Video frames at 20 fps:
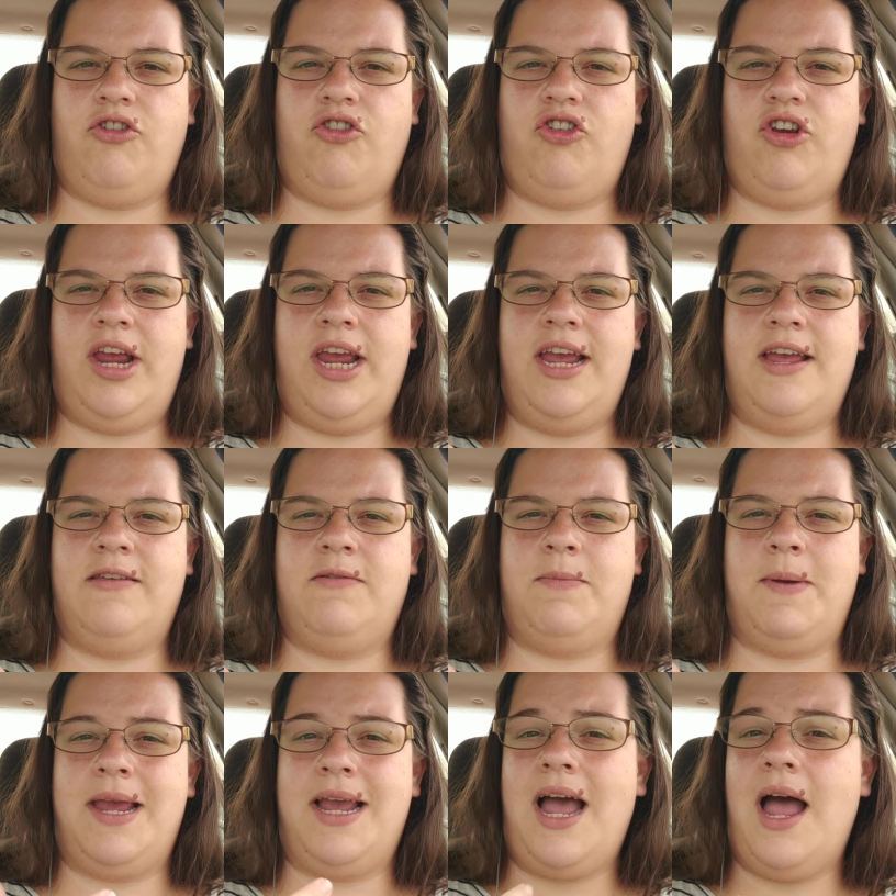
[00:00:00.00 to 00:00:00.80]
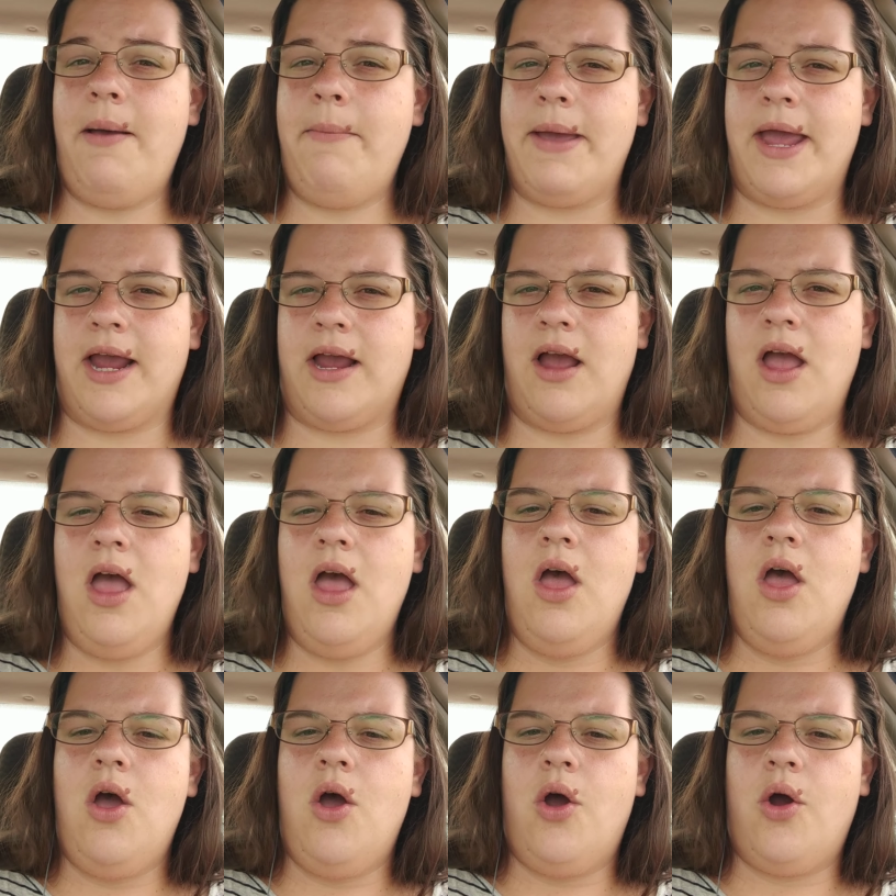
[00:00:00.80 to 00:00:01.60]
She is becoming
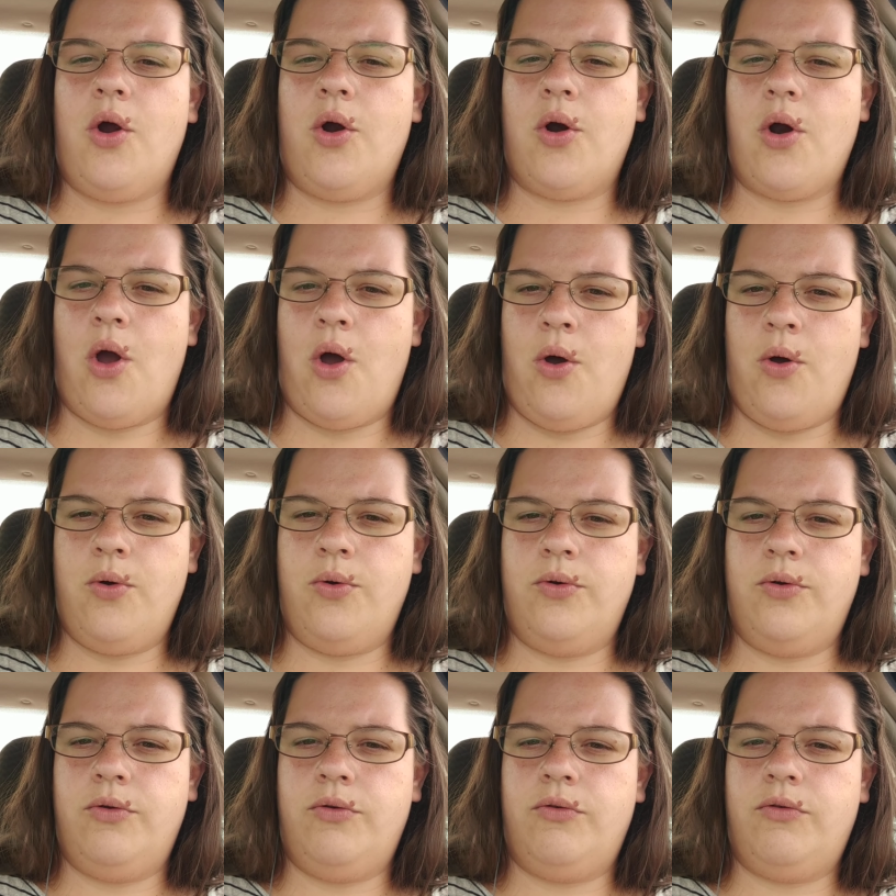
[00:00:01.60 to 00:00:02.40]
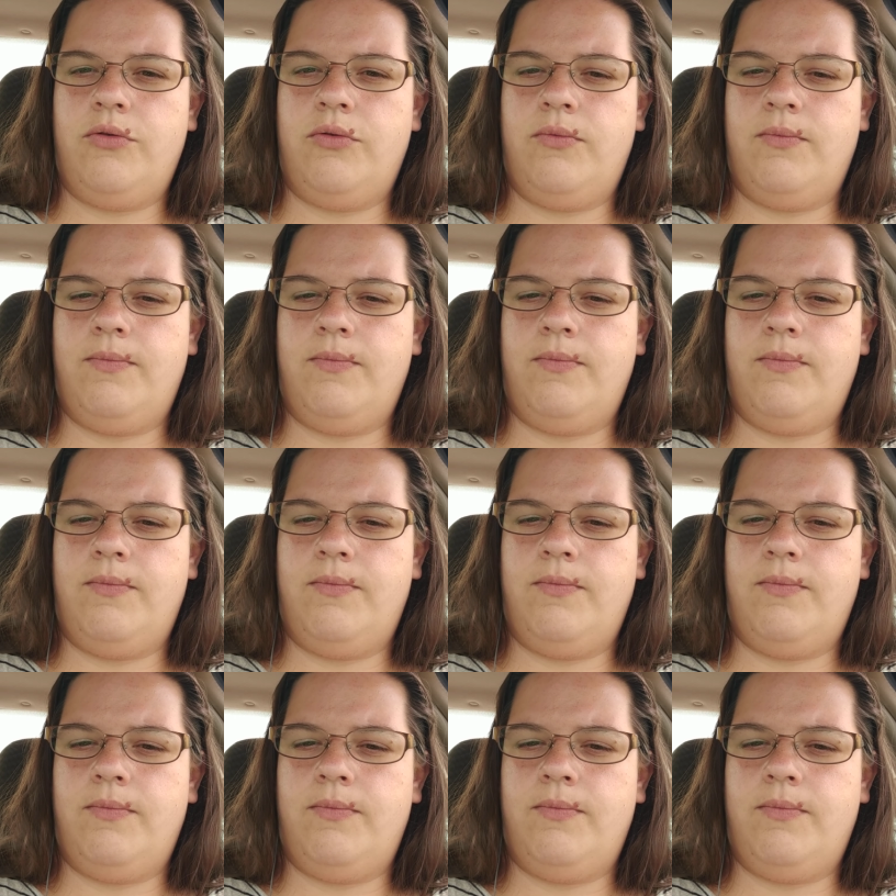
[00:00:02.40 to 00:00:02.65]
her own